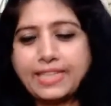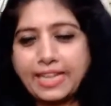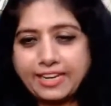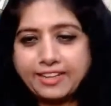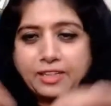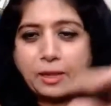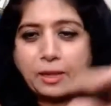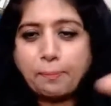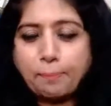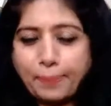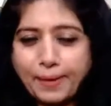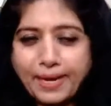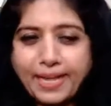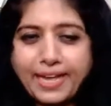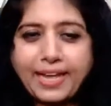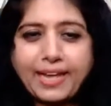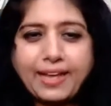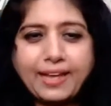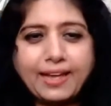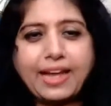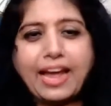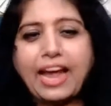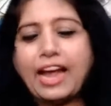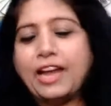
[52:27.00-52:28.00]
There is a
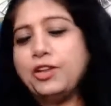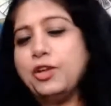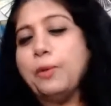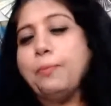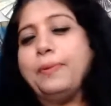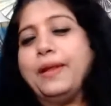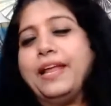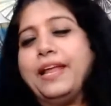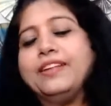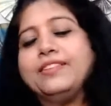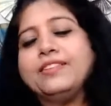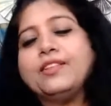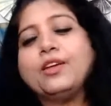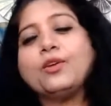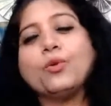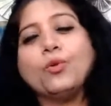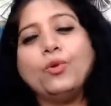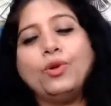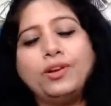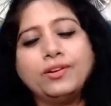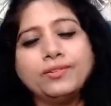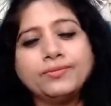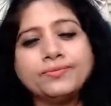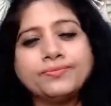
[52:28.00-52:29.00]
play and you're playing the
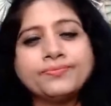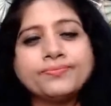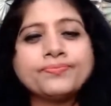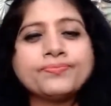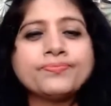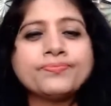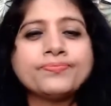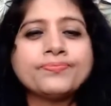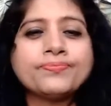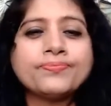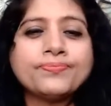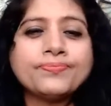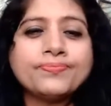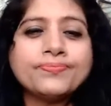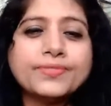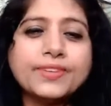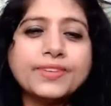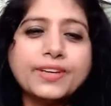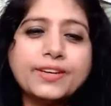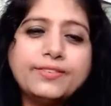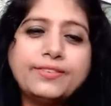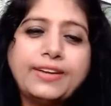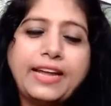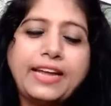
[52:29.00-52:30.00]
role,
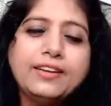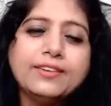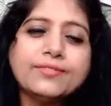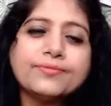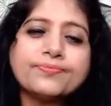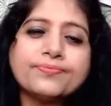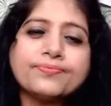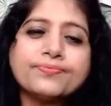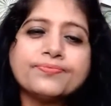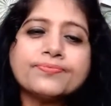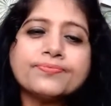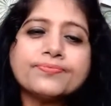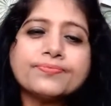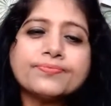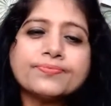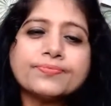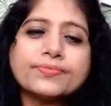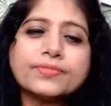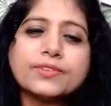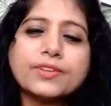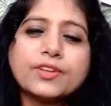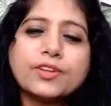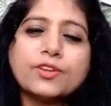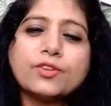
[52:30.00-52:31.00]
right?
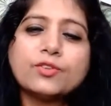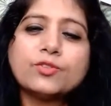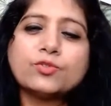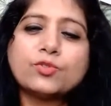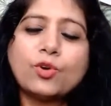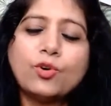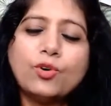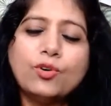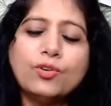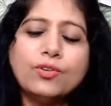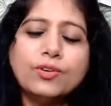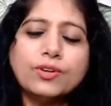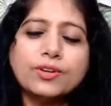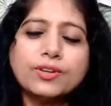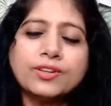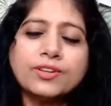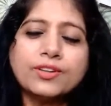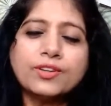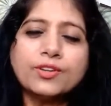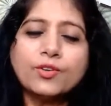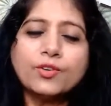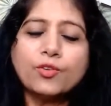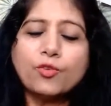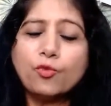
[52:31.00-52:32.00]
So
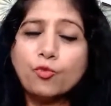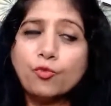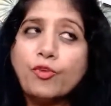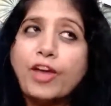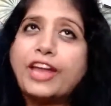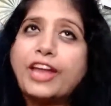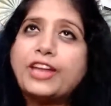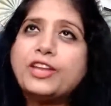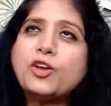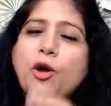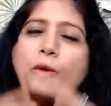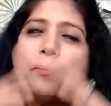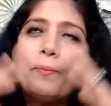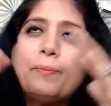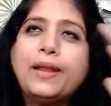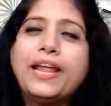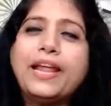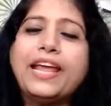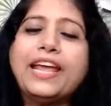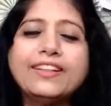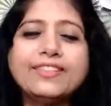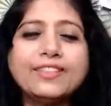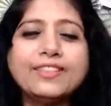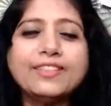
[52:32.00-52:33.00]
when you're
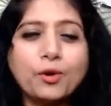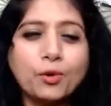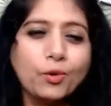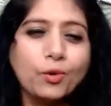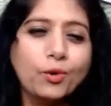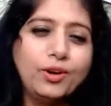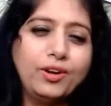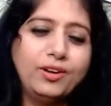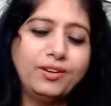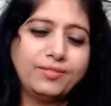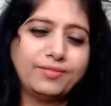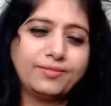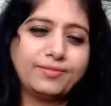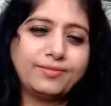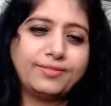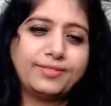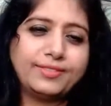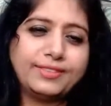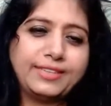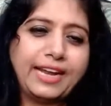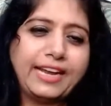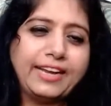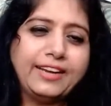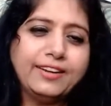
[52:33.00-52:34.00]
playing the role,
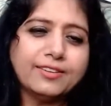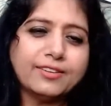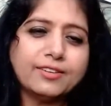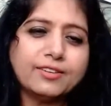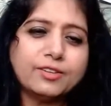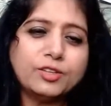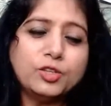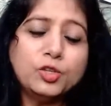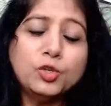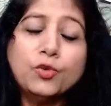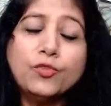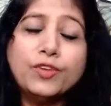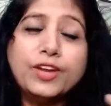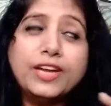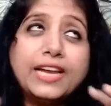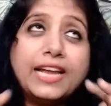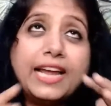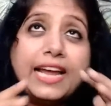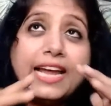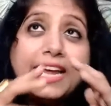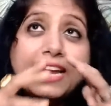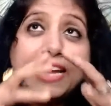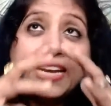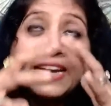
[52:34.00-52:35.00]
right, you
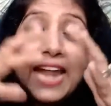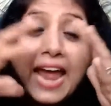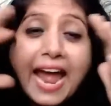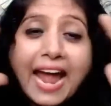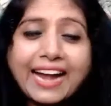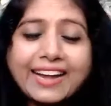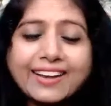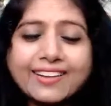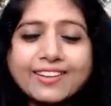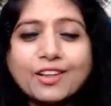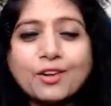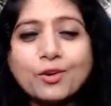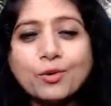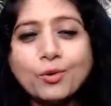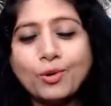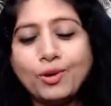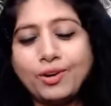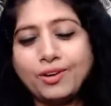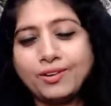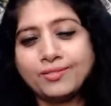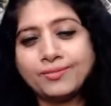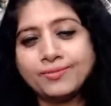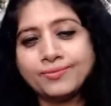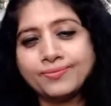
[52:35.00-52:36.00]
will enact the
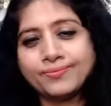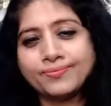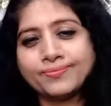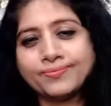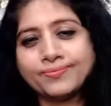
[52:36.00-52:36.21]
role